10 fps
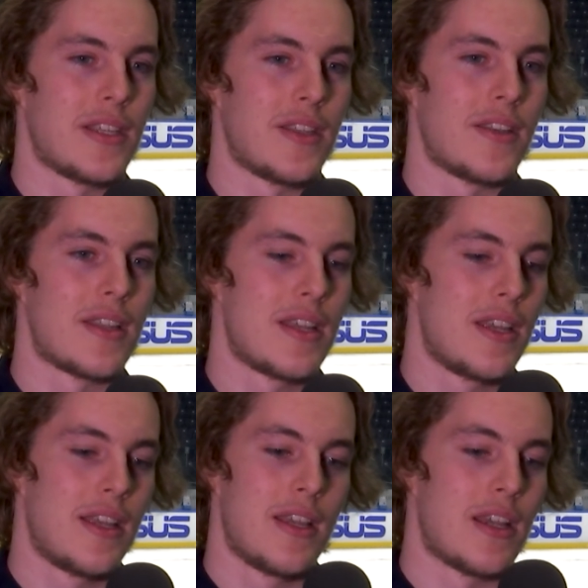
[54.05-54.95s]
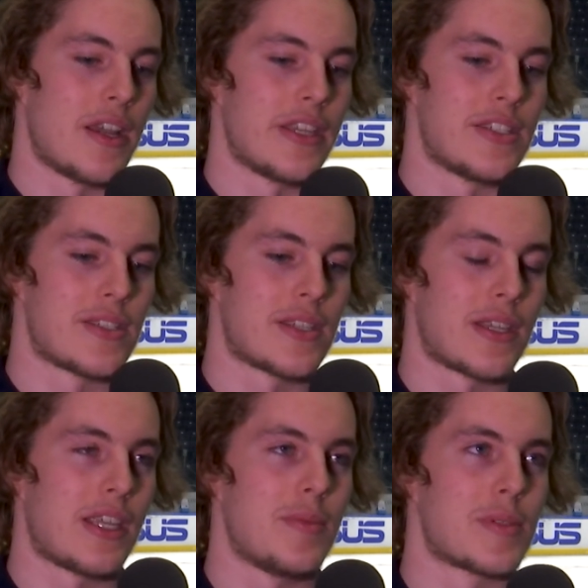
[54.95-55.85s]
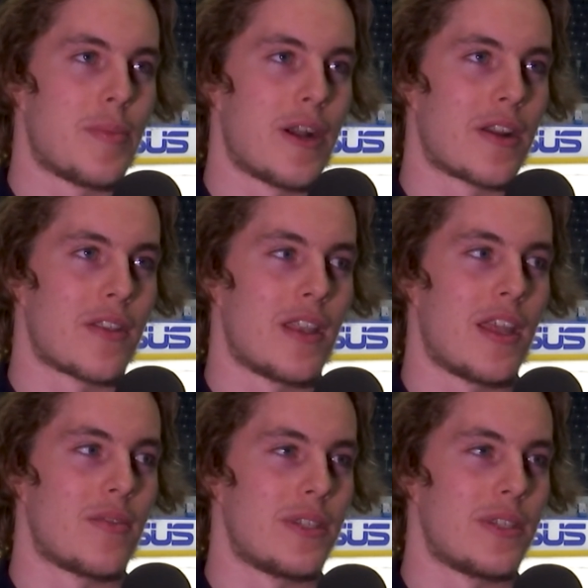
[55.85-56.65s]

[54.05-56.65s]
and he just keeps the puck out of the net.